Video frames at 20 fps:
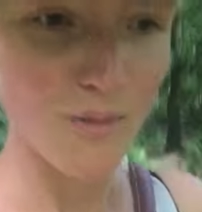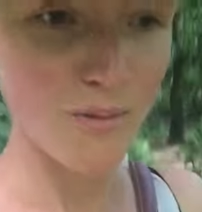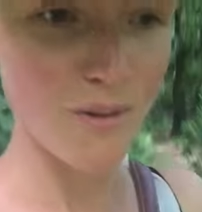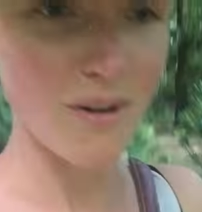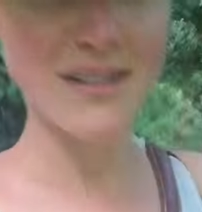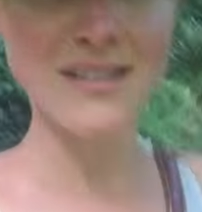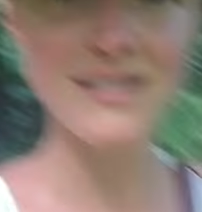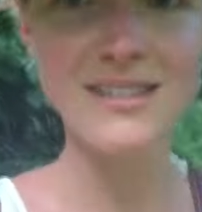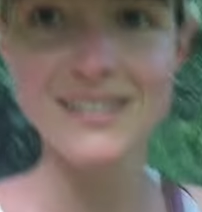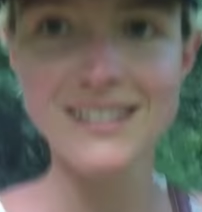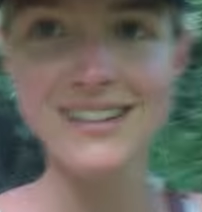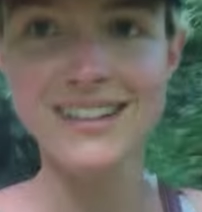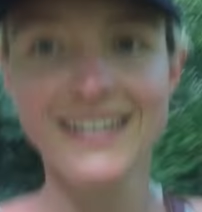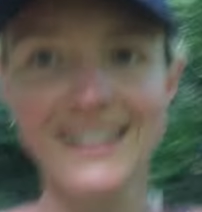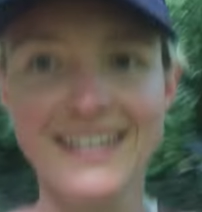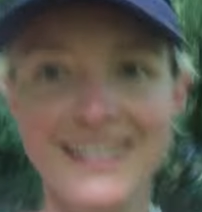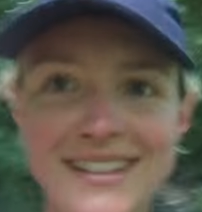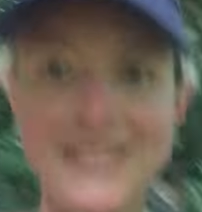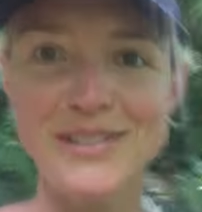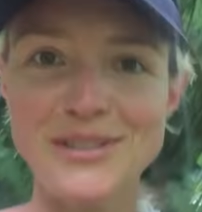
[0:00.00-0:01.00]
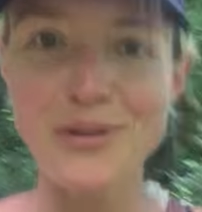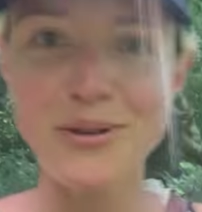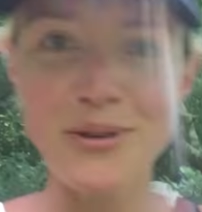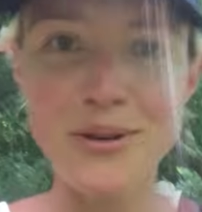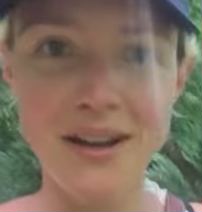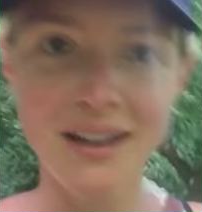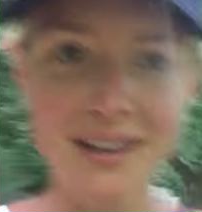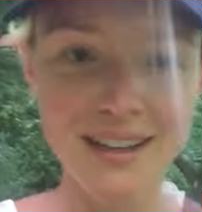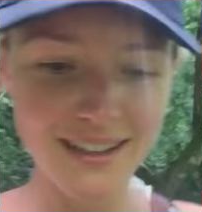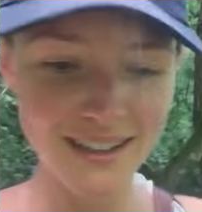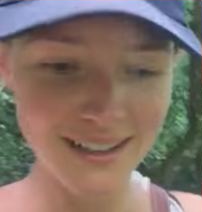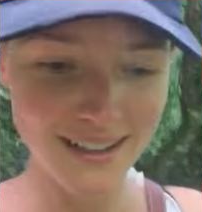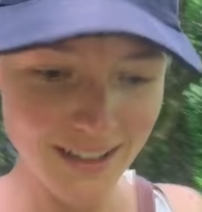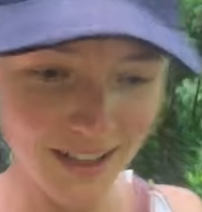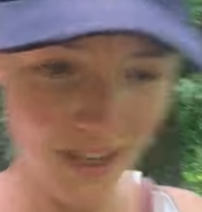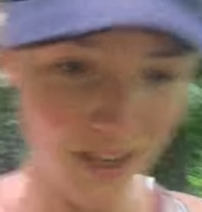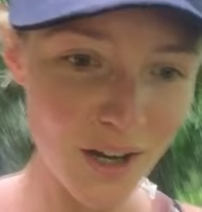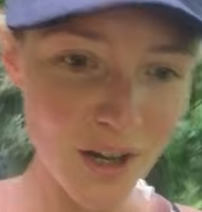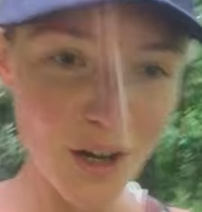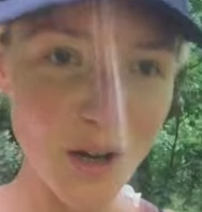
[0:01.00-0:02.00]
whilst I do
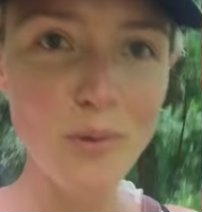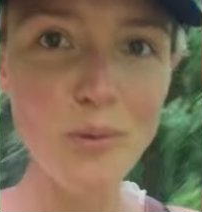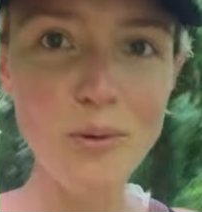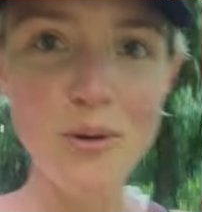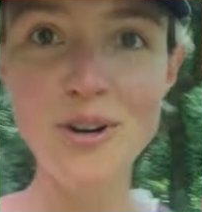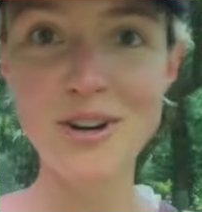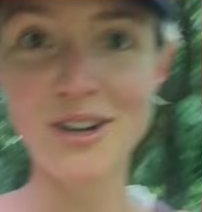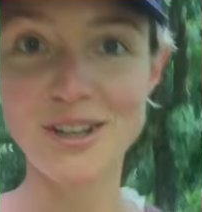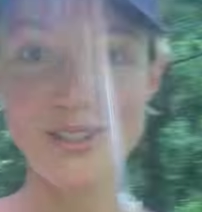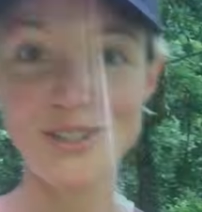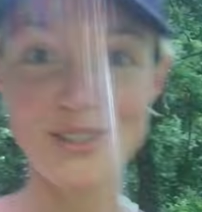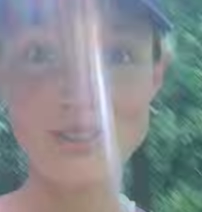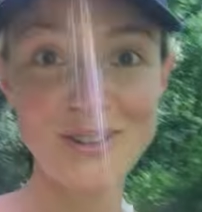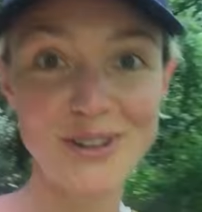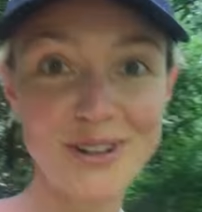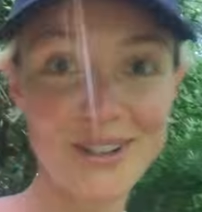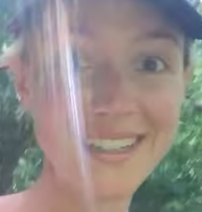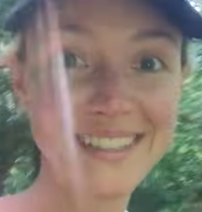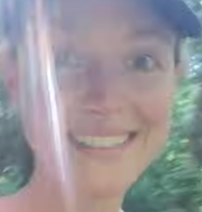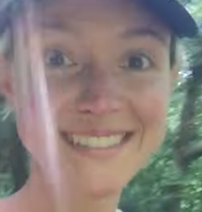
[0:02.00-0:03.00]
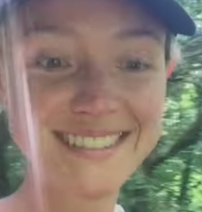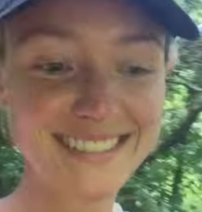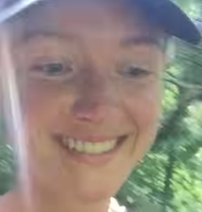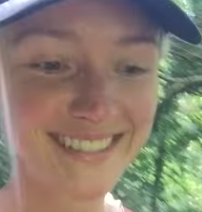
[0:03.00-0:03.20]
a walk and talk